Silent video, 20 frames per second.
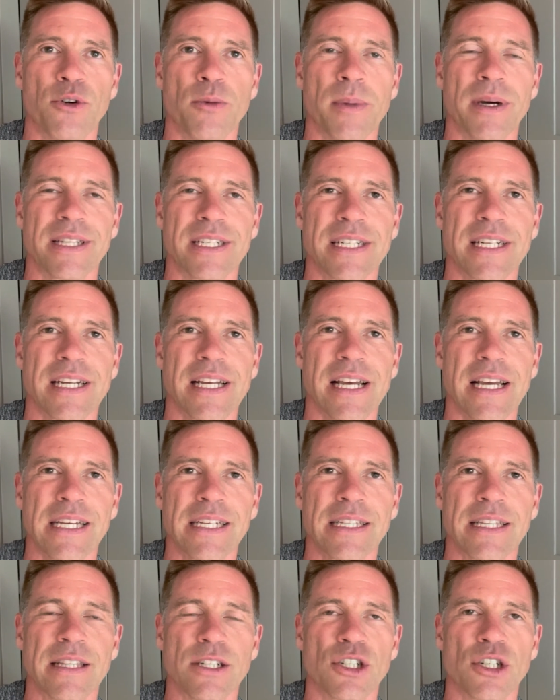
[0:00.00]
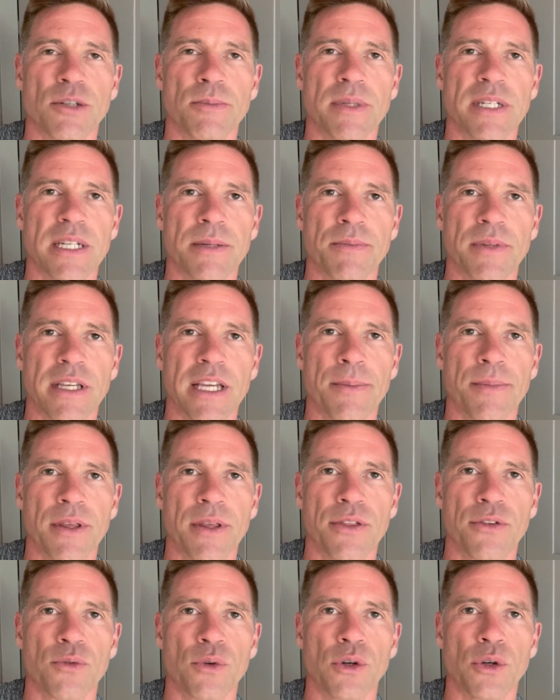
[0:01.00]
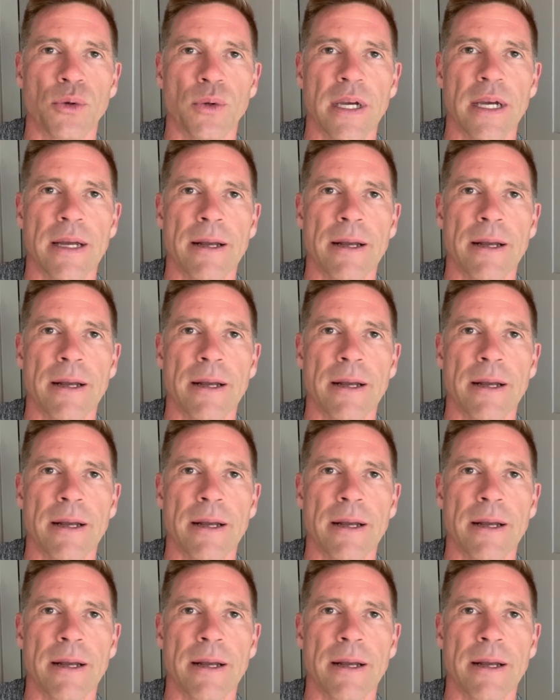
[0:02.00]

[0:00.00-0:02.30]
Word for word: months, that there should be something coming through.